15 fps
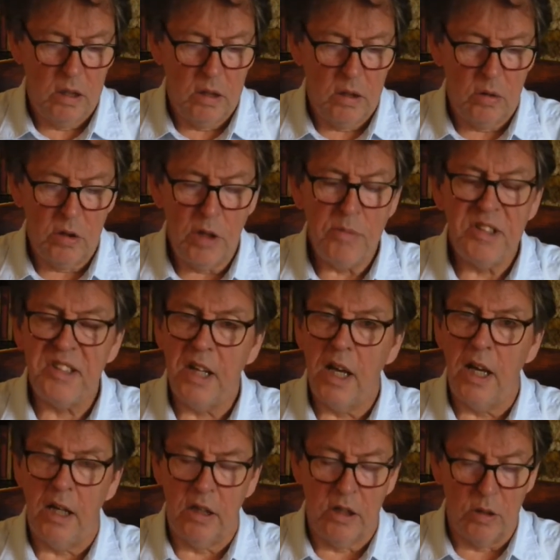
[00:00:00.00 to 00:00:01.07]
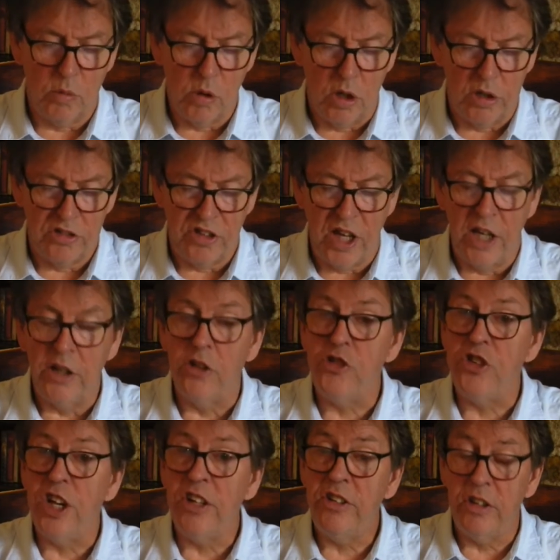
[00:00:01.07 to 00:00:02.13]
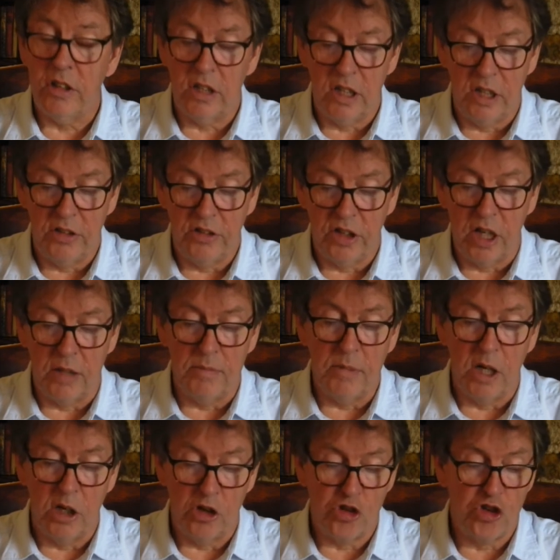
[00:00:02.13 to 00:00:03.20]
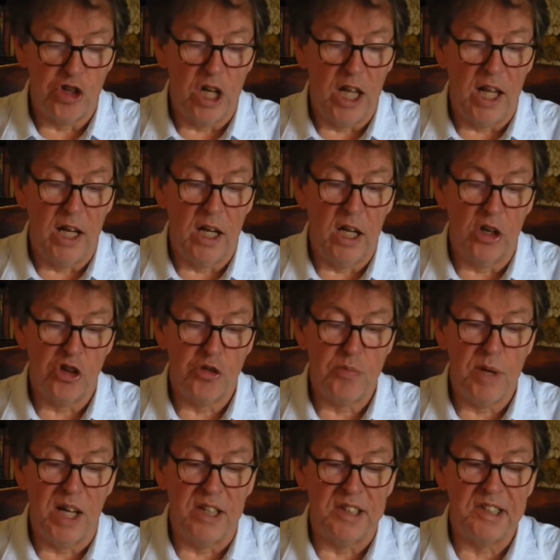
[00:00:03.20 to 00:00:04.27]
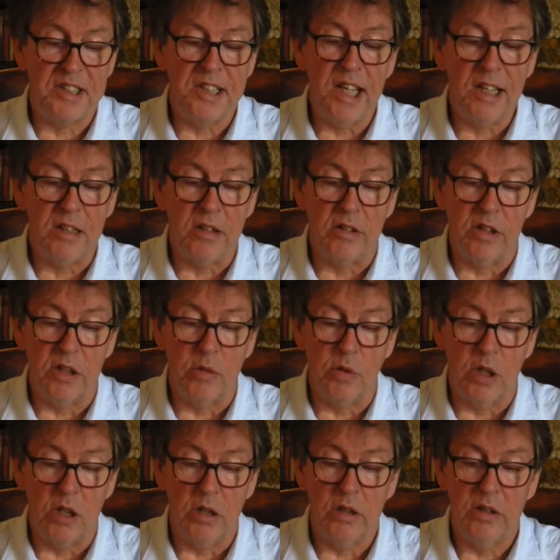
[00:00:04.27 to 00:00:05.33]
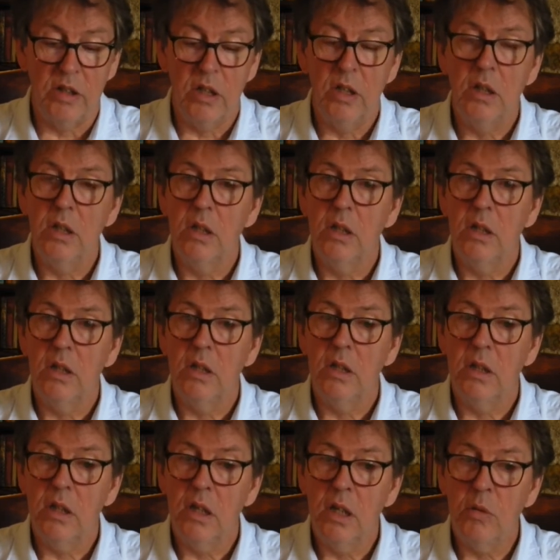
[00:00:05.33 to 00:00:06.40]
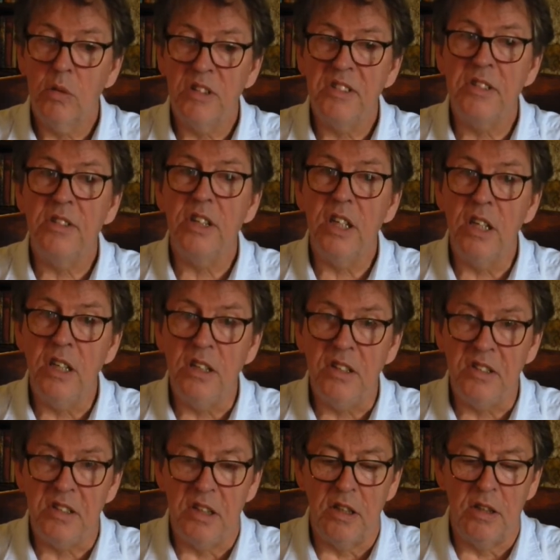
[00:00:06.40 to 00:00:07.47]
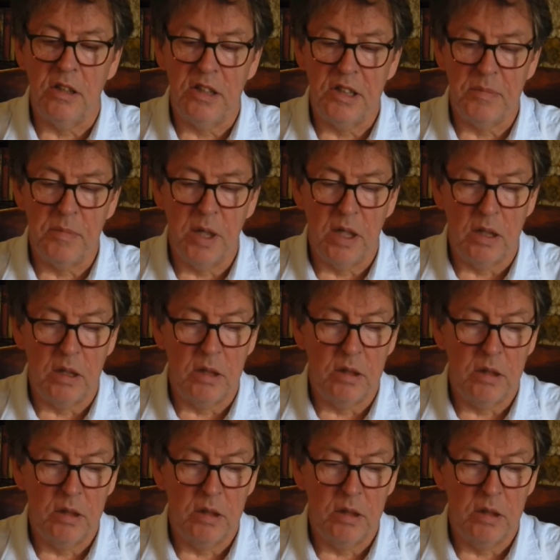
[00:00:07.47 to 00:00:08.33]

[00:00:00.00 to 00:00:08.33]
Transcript: Although Mr. Egg had worked energetically to get Maher-Shalal-Hashbaz settled in the world, he wasn't easy in his mind.